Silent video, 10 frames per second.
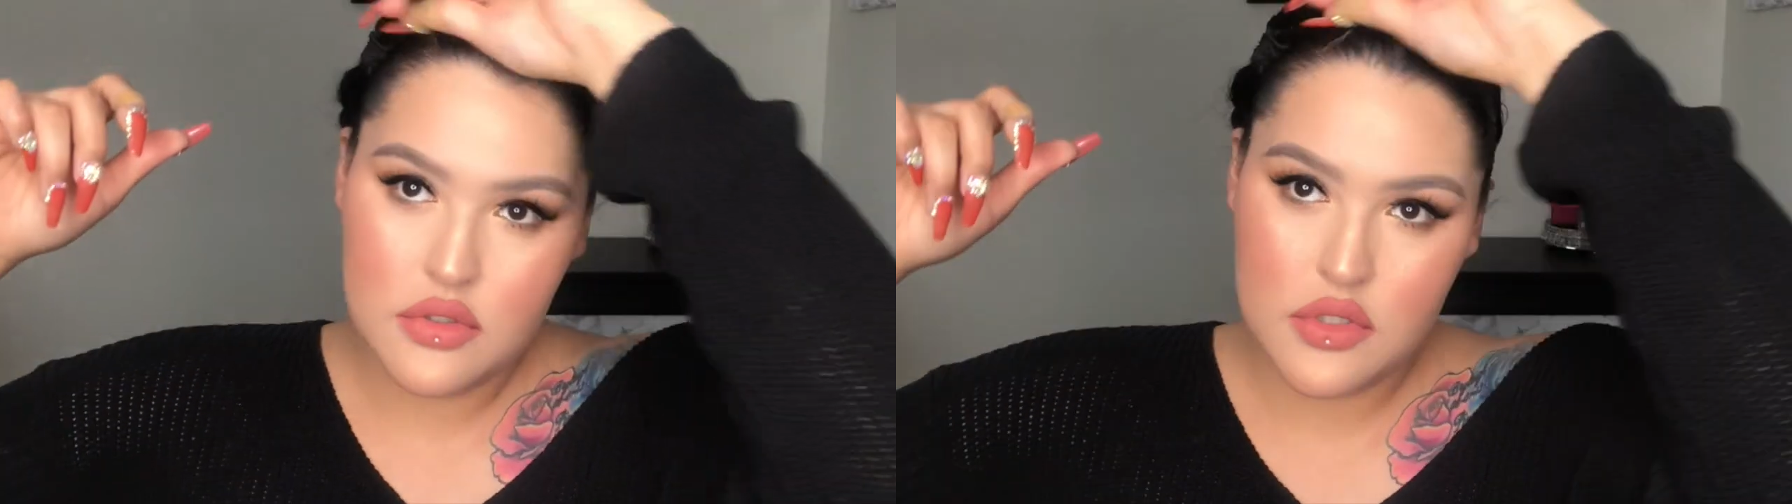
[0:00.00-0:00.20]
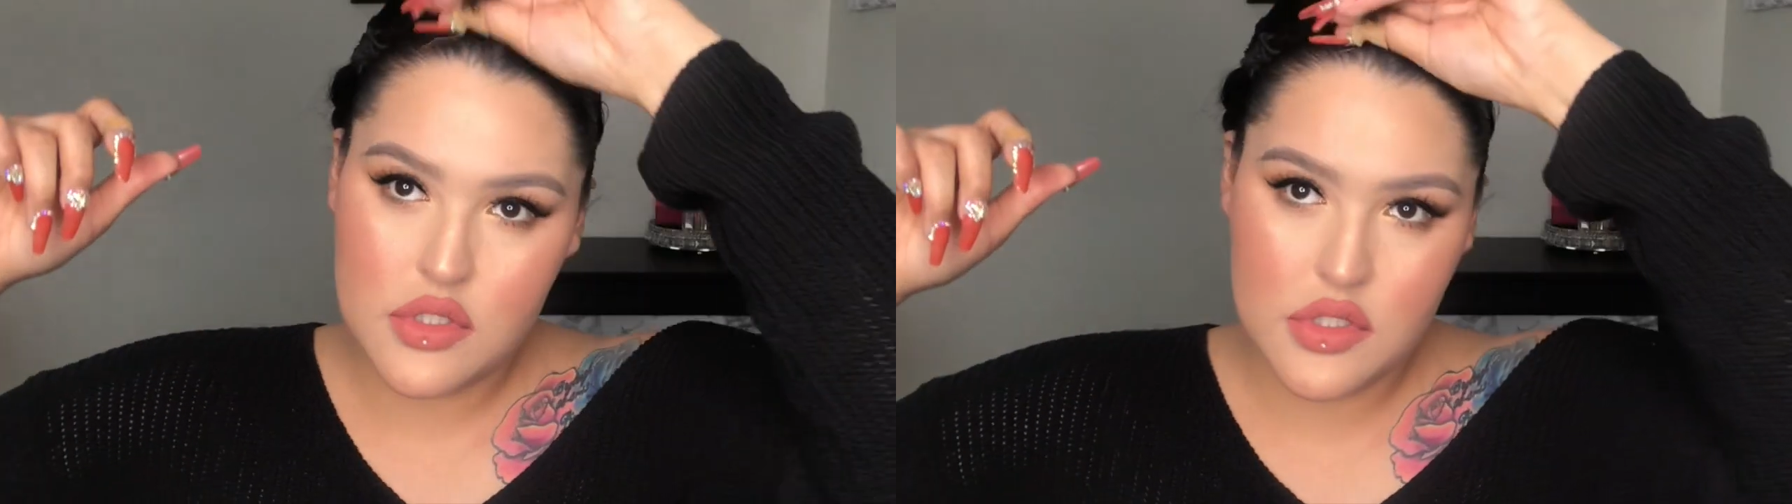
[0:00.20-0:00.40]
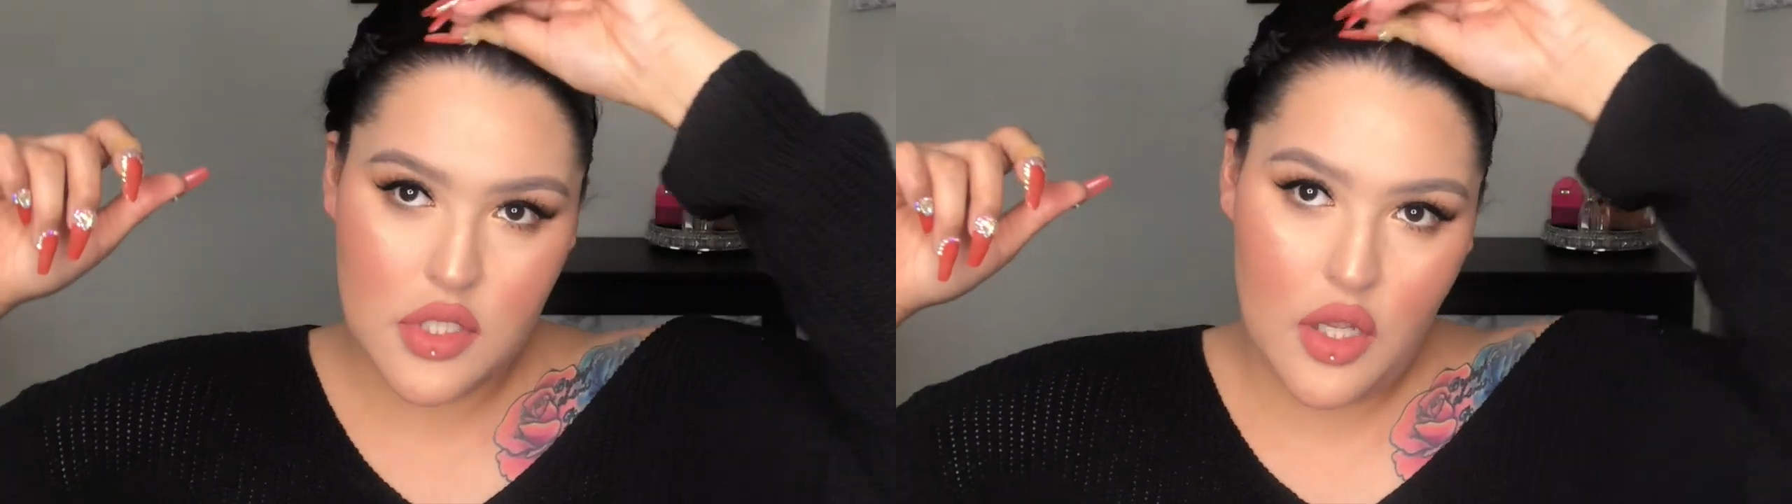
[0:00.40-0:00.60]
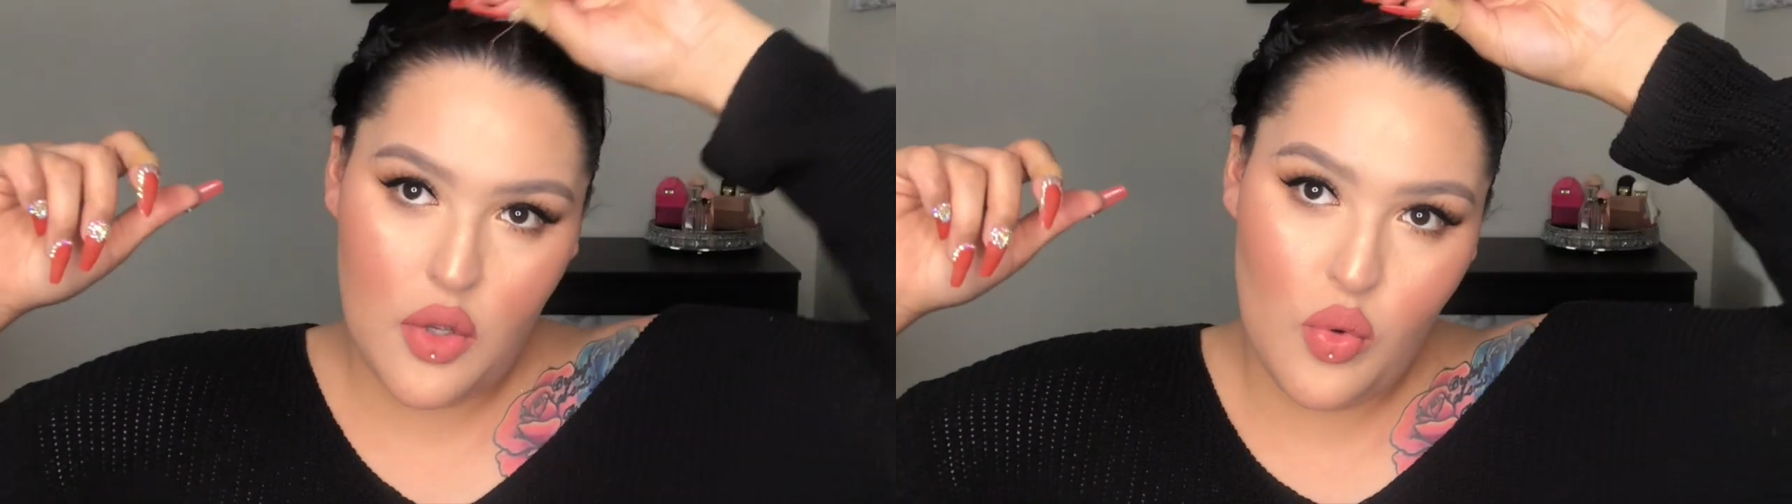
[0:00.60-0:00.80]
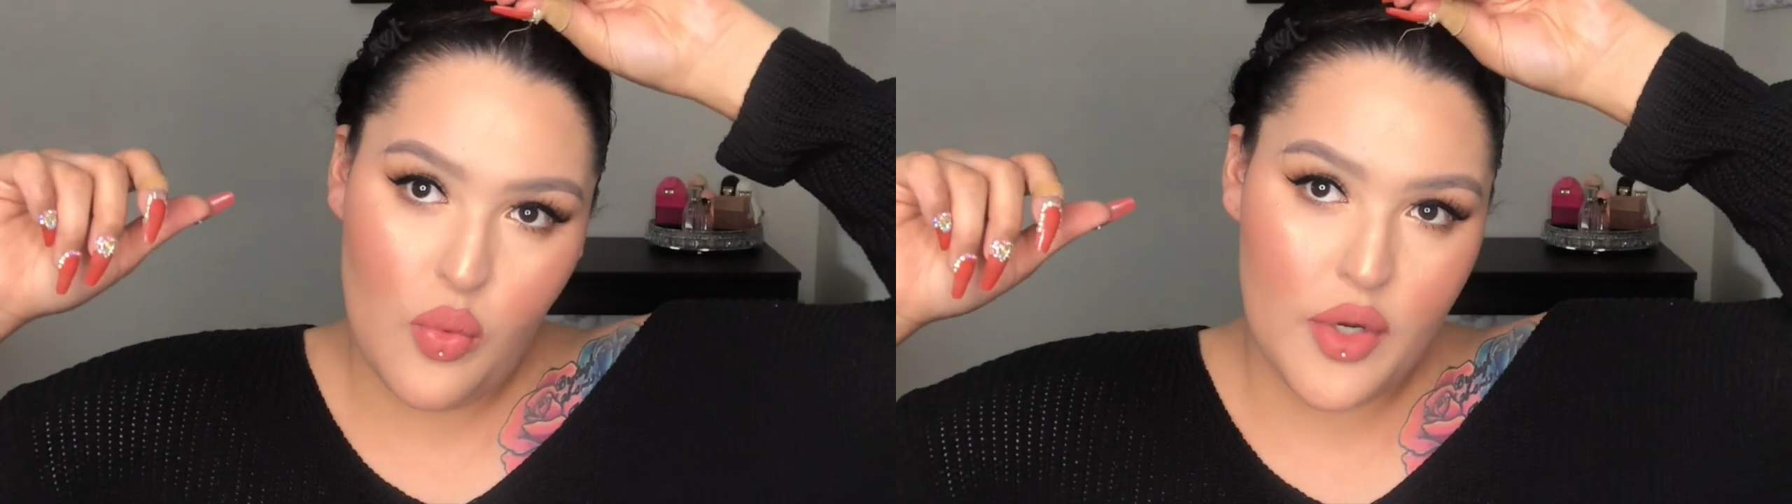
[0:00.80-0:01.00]

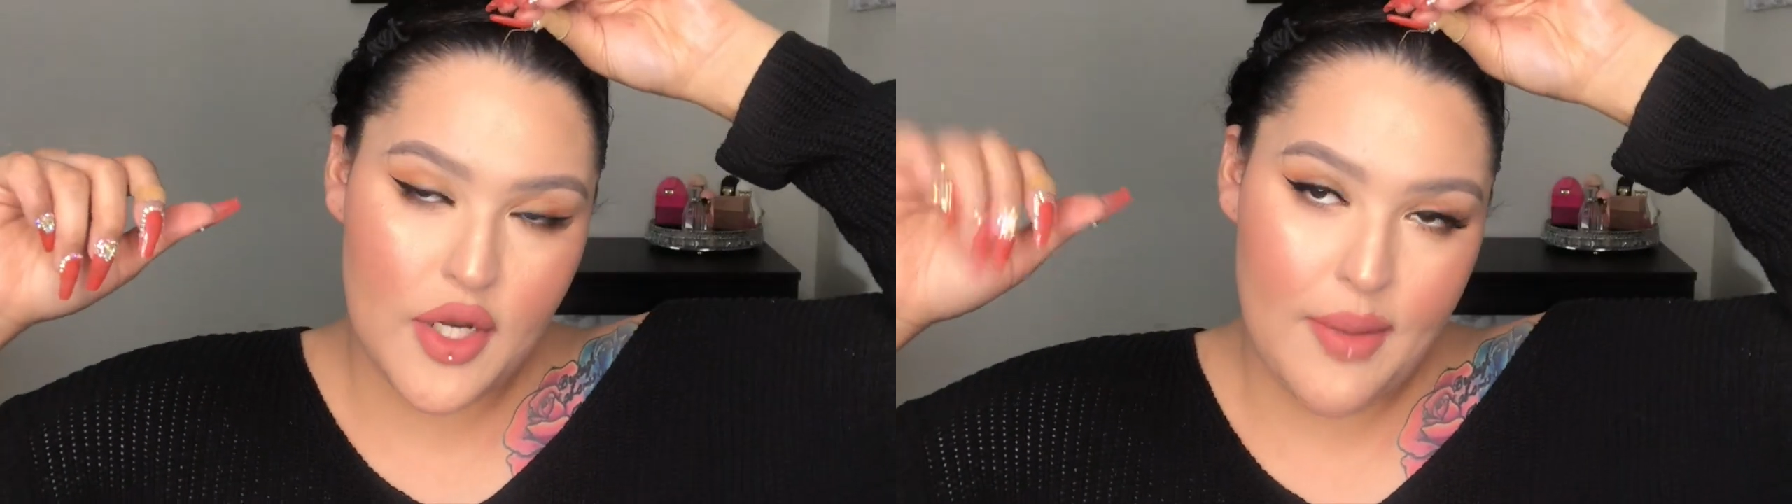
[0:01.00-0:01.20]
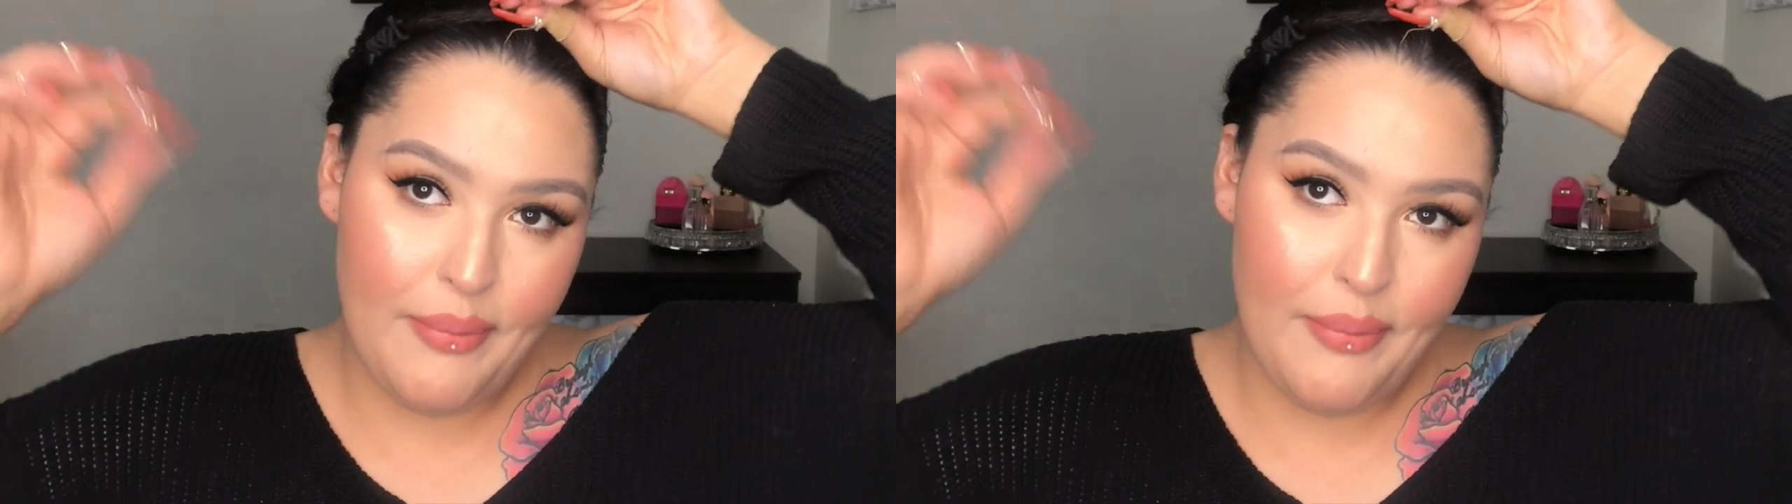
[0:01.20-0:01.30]
So we're going to